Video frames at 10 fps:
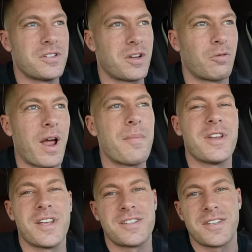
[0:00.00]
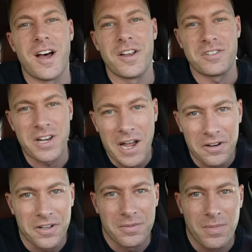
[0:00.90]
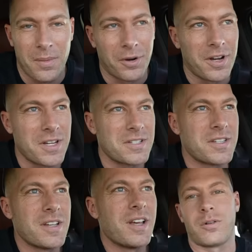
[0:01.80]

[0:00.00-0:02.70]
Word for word: to reminisce on childhood memories.